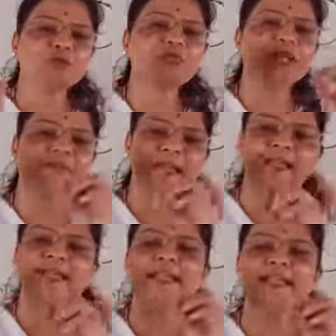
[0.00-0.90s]
to
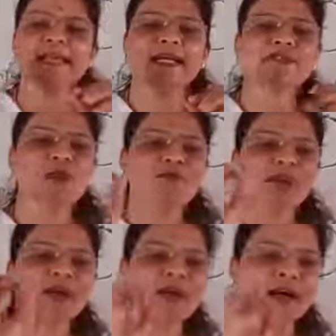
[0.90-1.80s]
17 years of
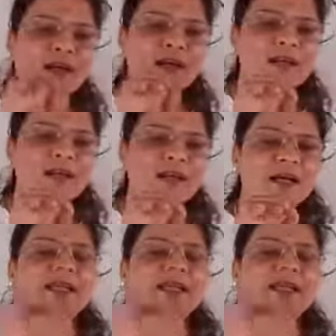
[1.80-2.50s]
a girl,